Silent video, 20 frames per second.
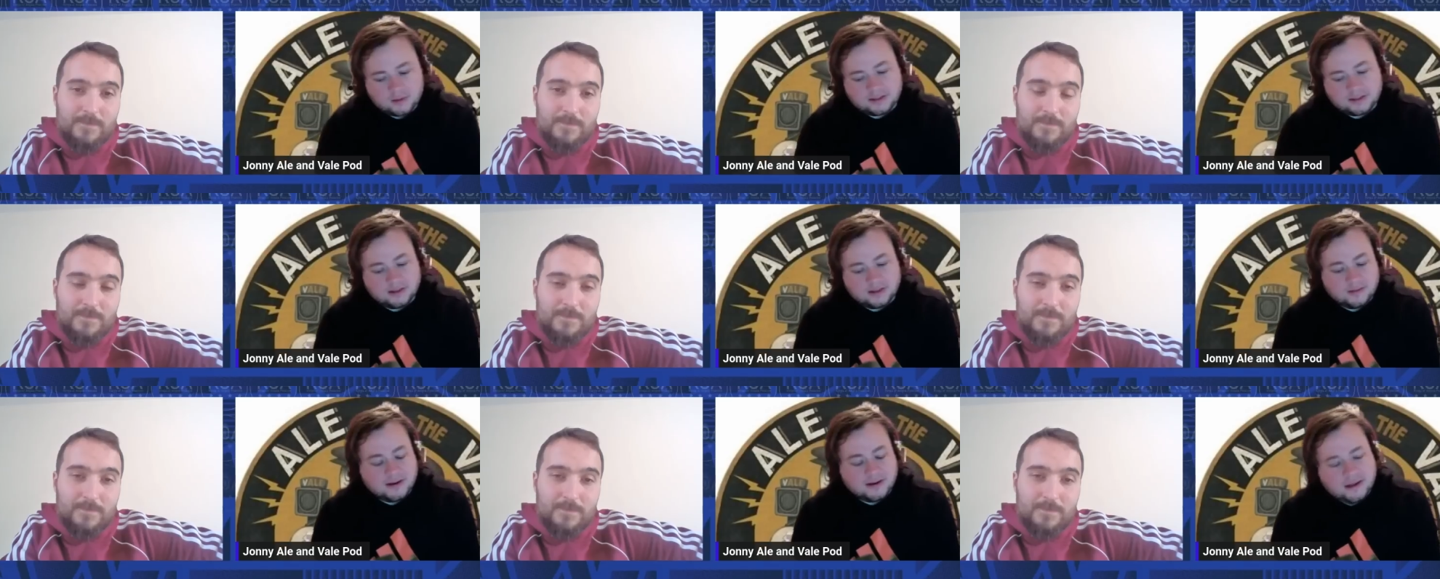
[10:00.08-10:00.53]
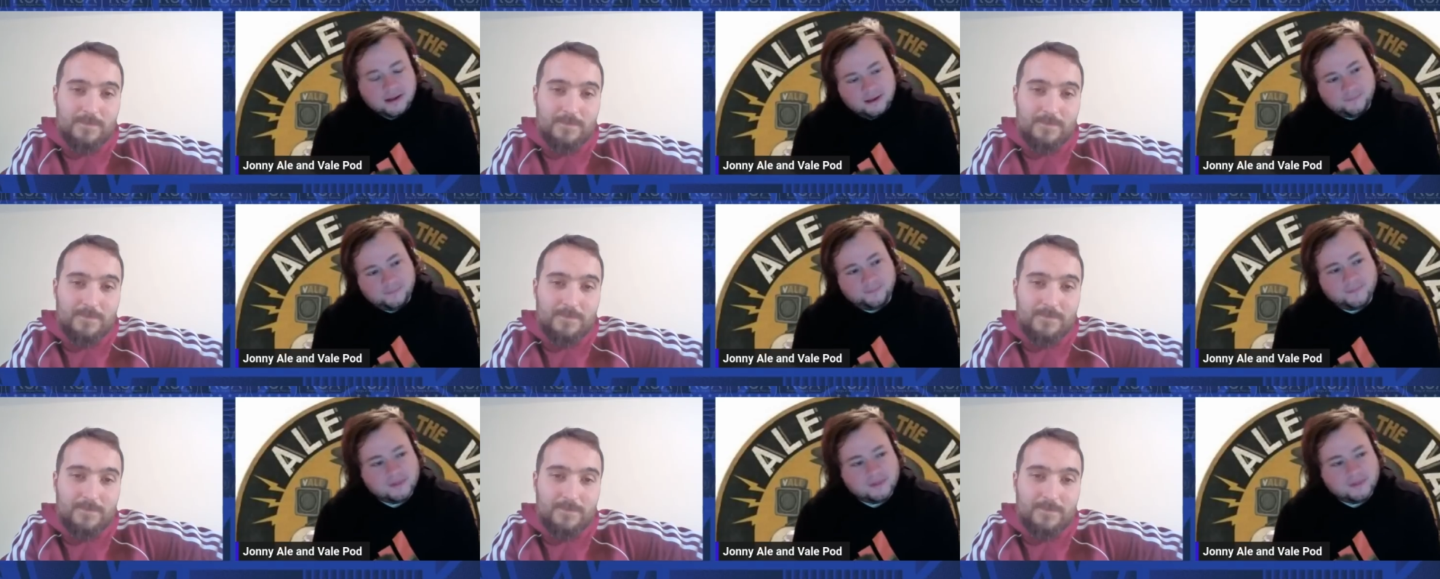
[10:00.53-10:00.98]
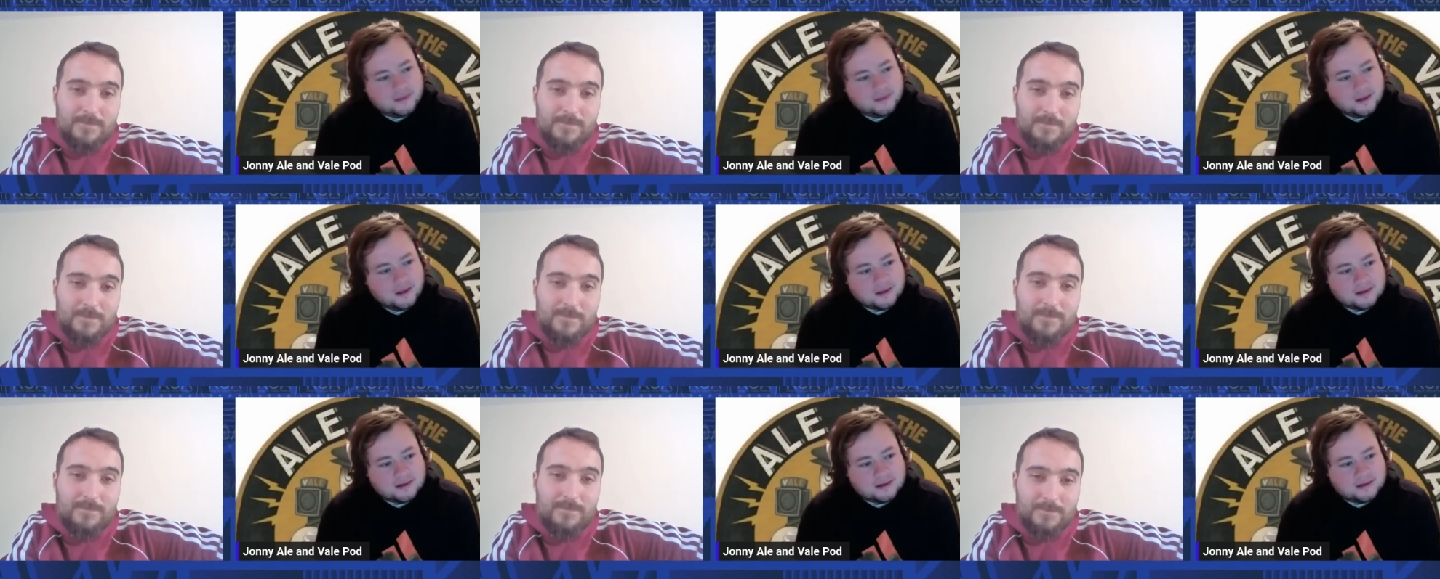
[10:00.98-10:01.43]
Speaker 1: at the minute?
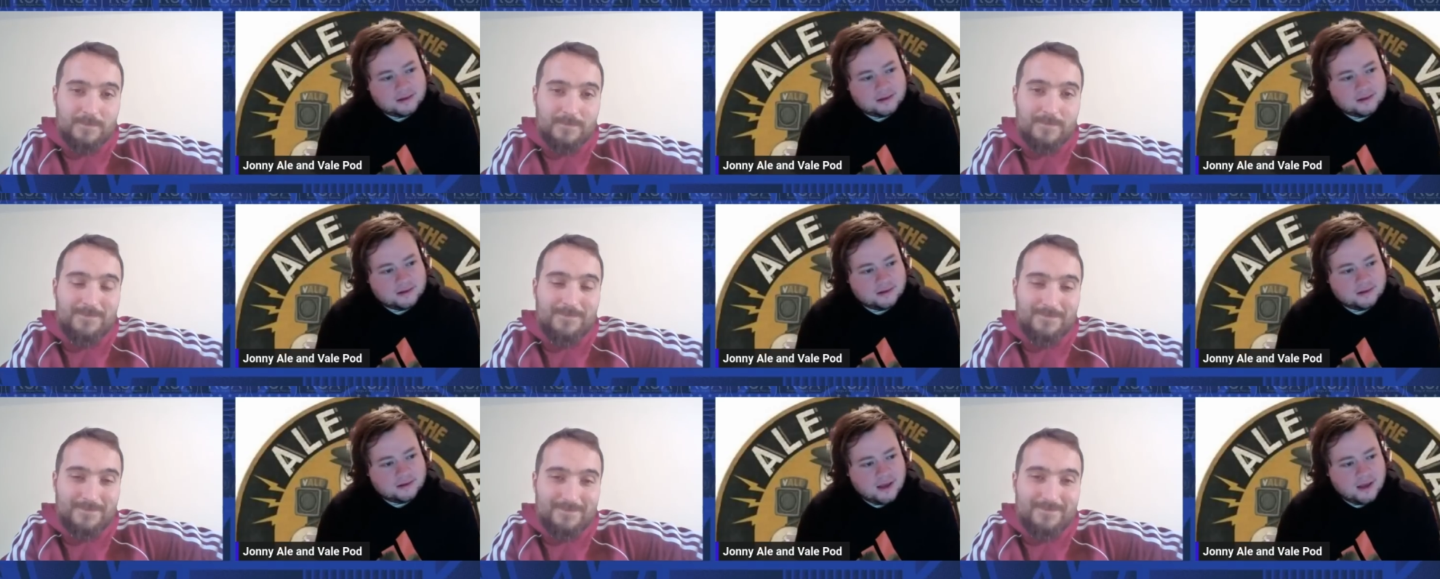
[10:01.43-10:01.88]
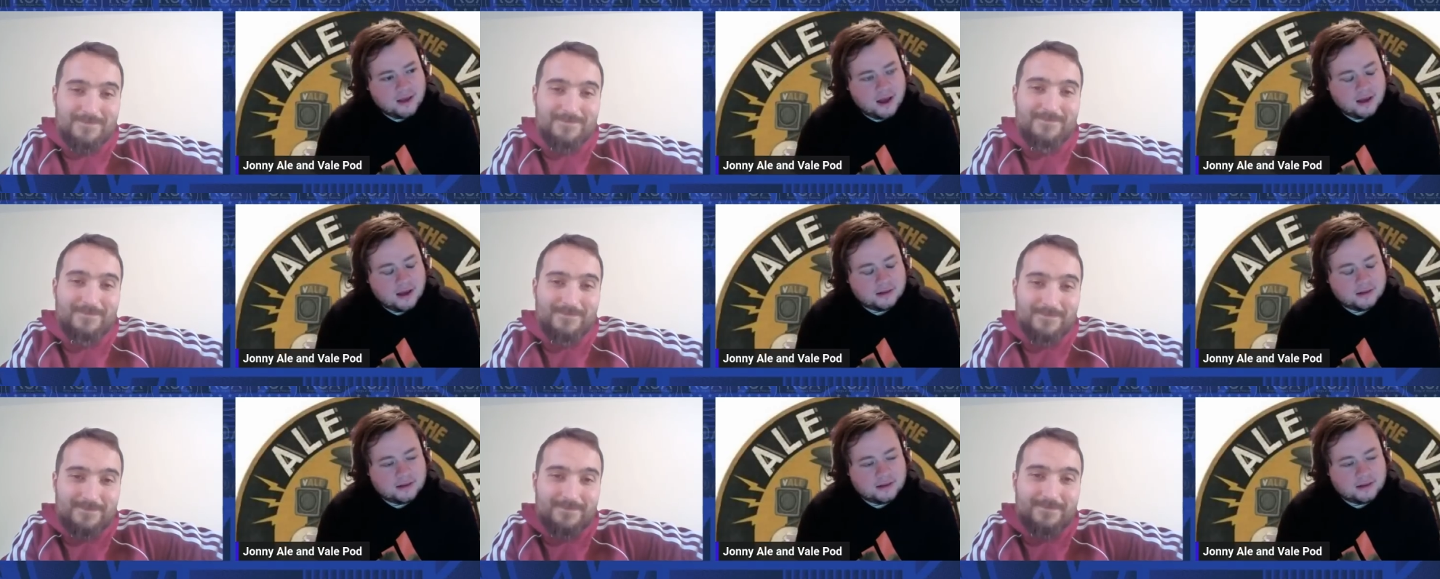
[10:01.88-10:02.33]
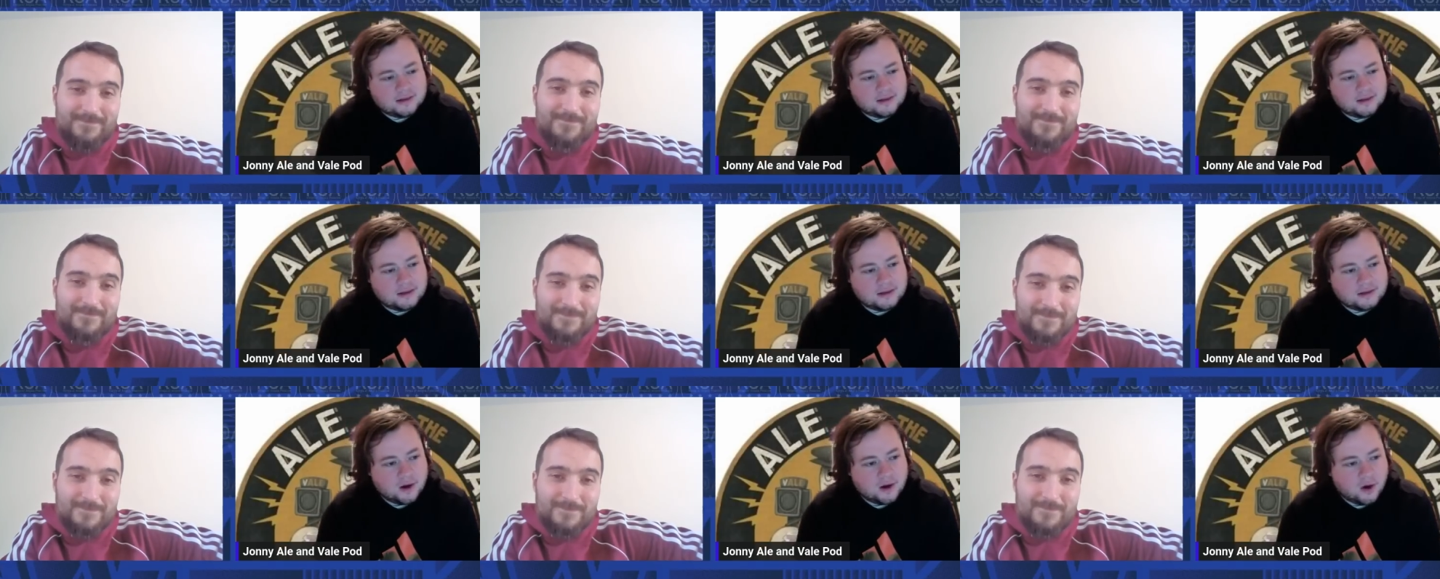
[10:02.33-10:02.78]
That's yeah, it's it's
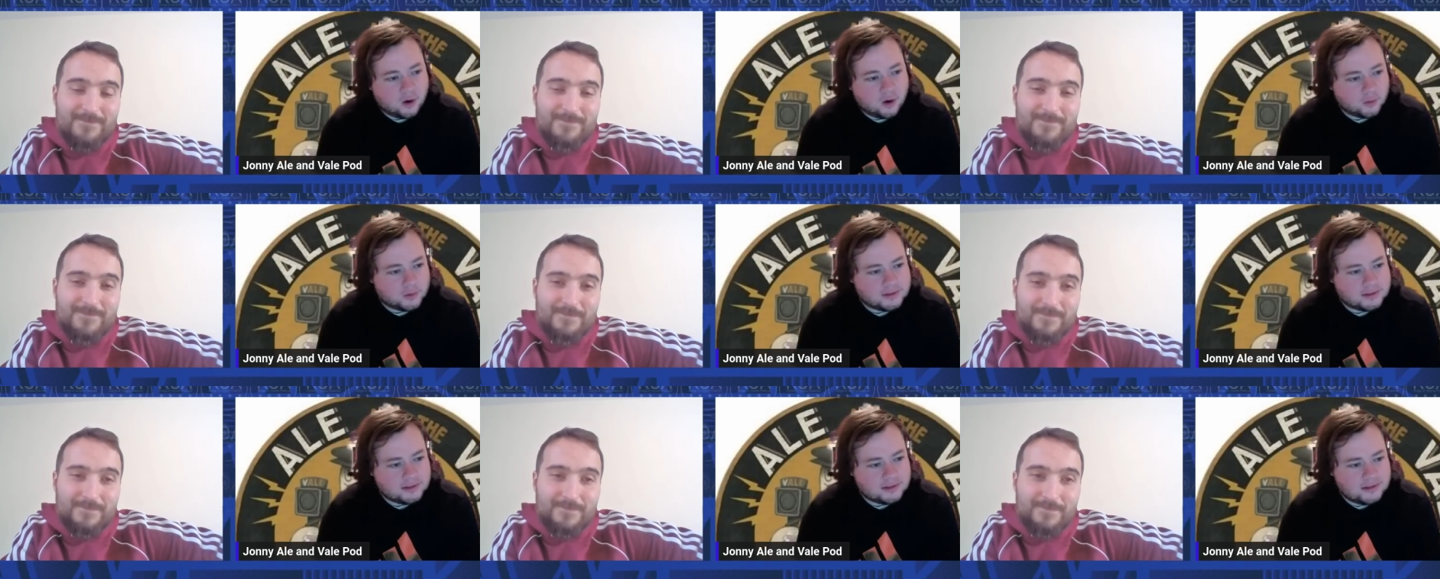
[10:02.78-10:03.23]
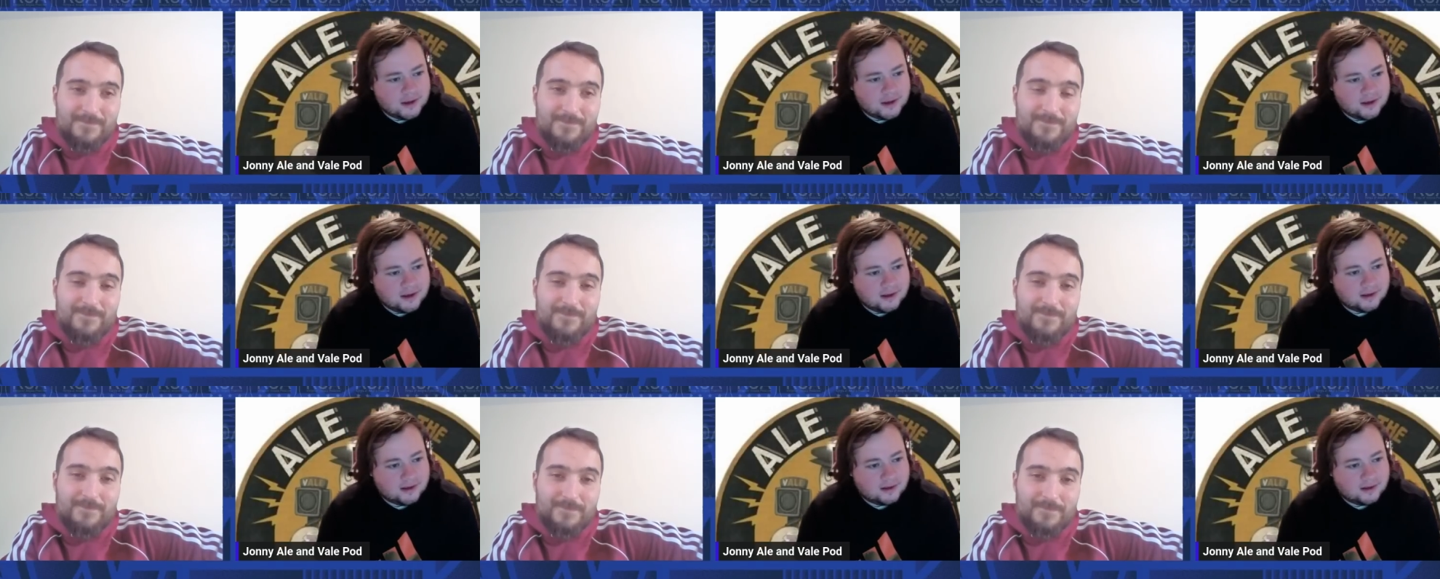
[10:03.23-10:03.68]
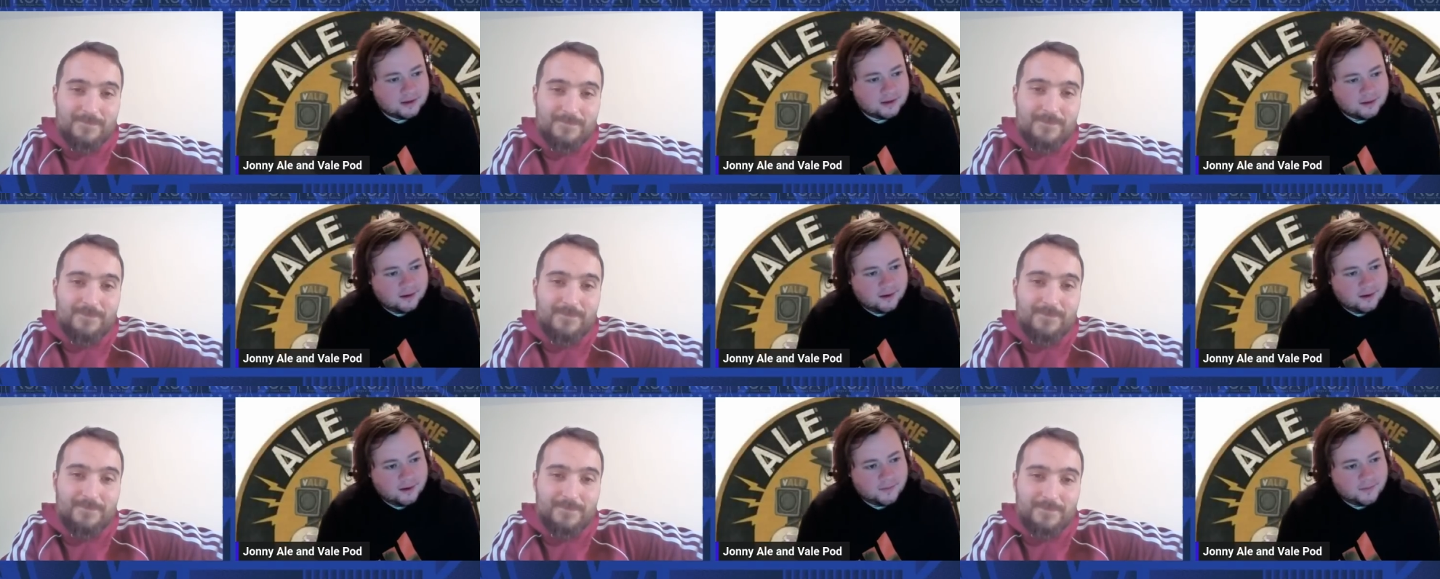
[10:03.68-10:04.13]
it's a hard one to take.
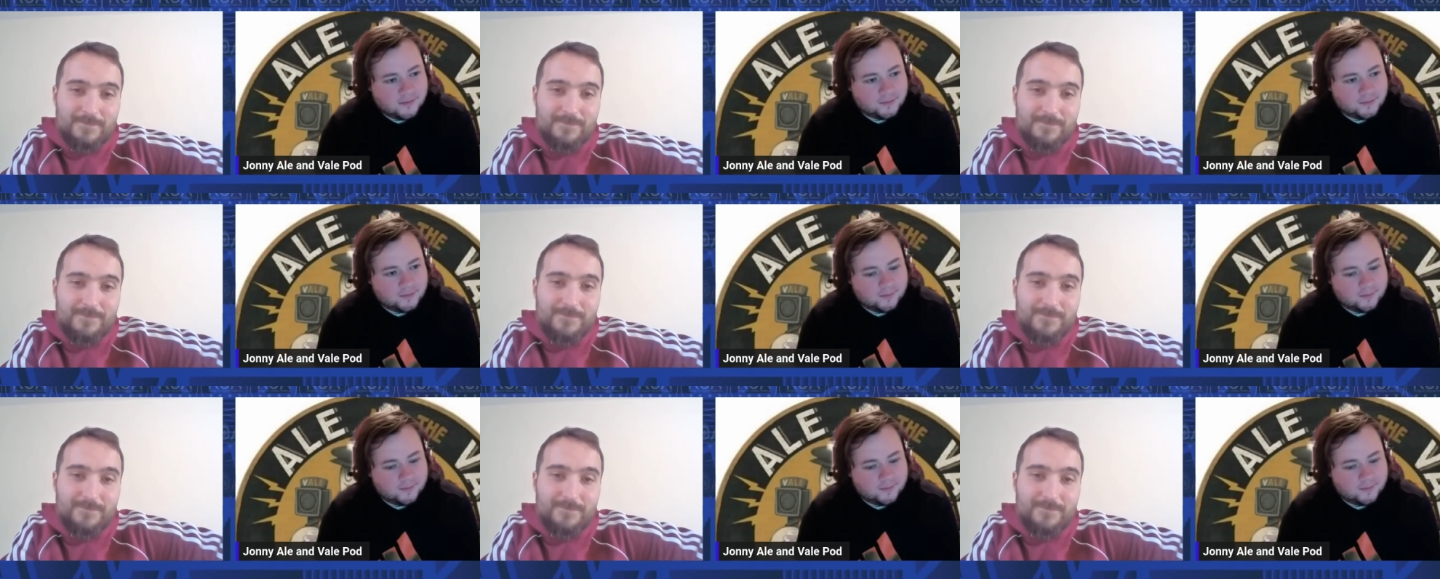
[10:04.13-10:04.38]
Um,